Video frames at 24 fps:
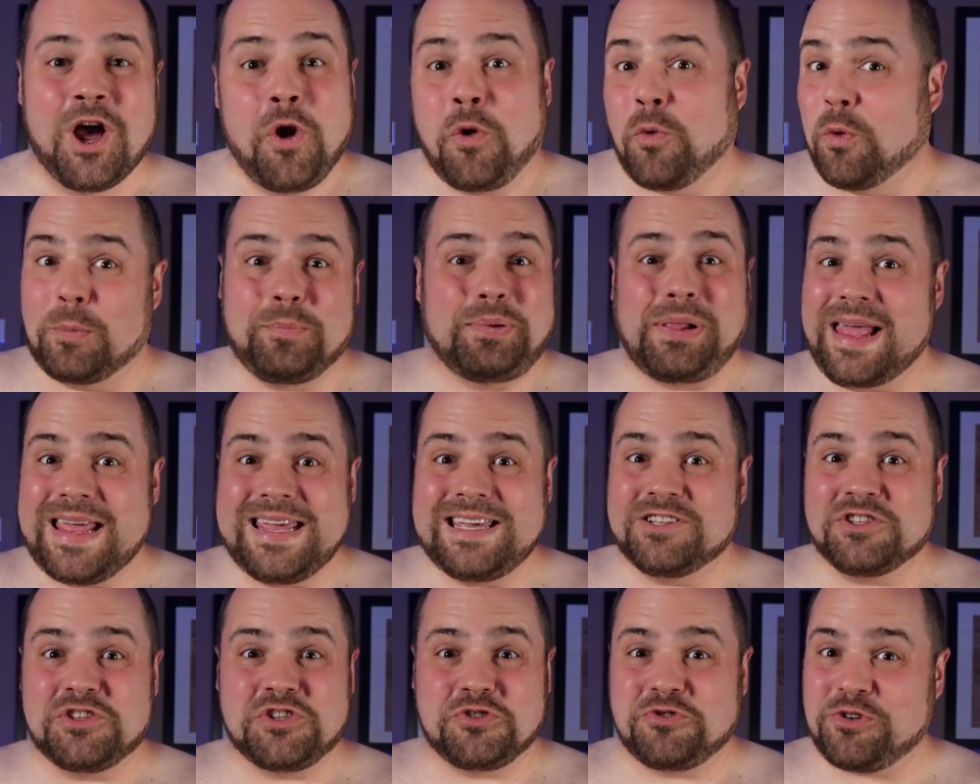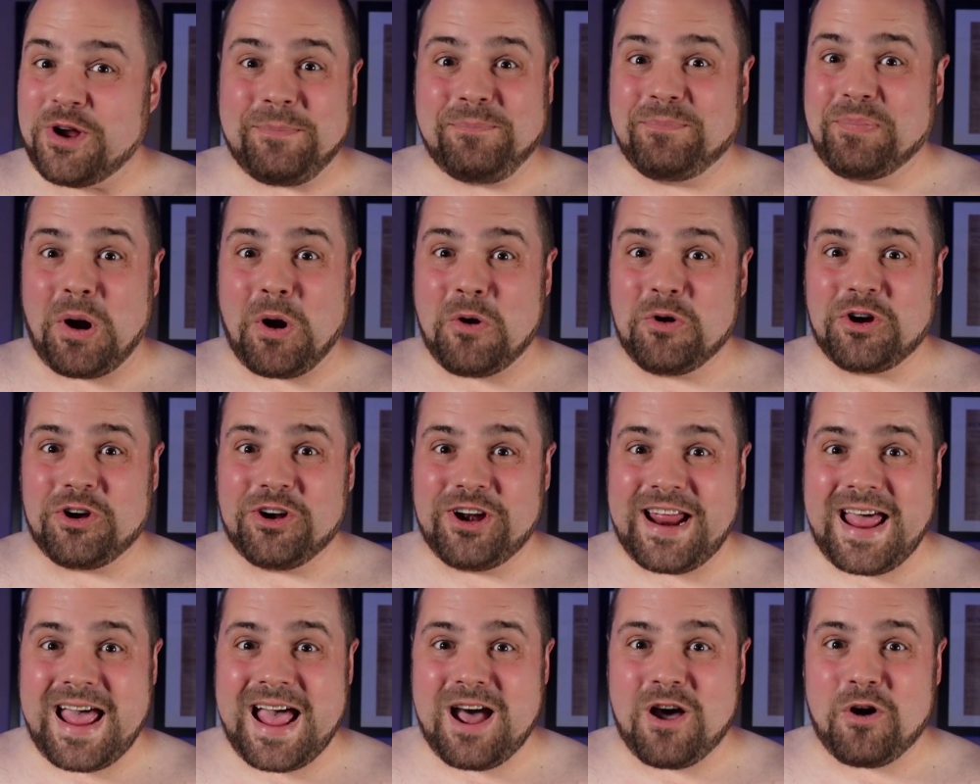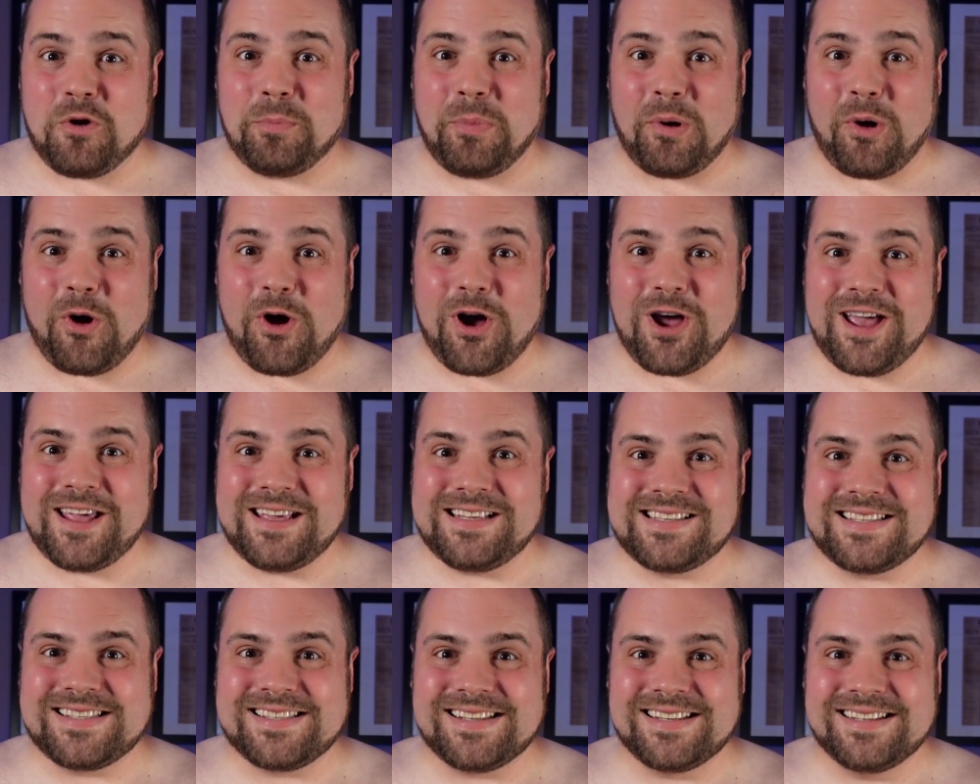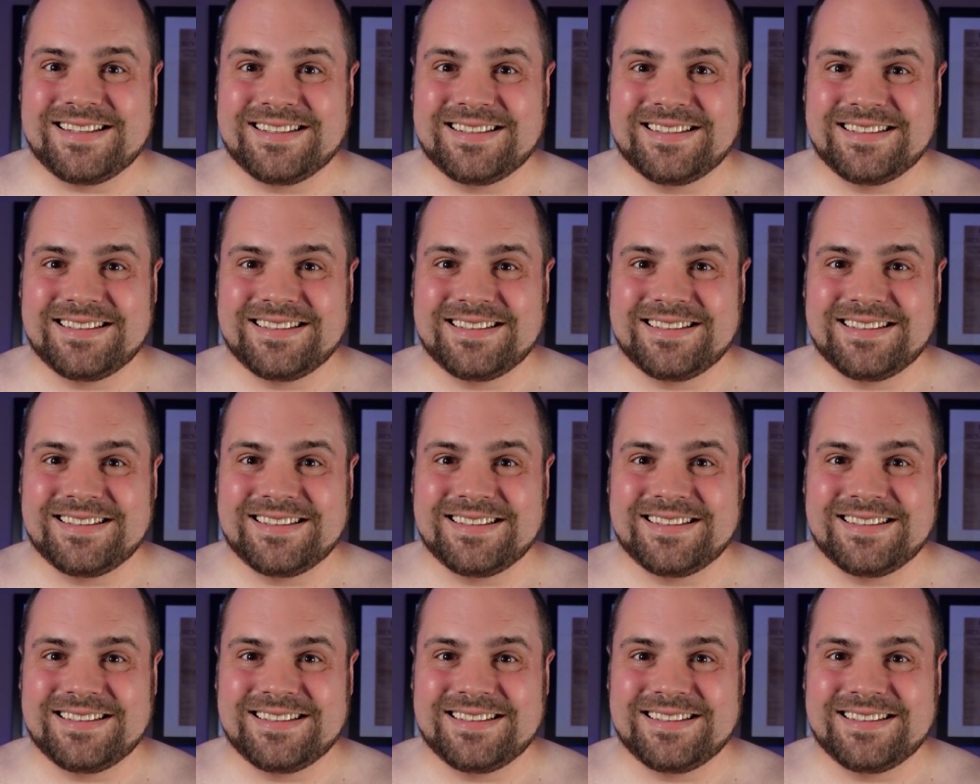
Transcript: We're playing strip poker now, boys!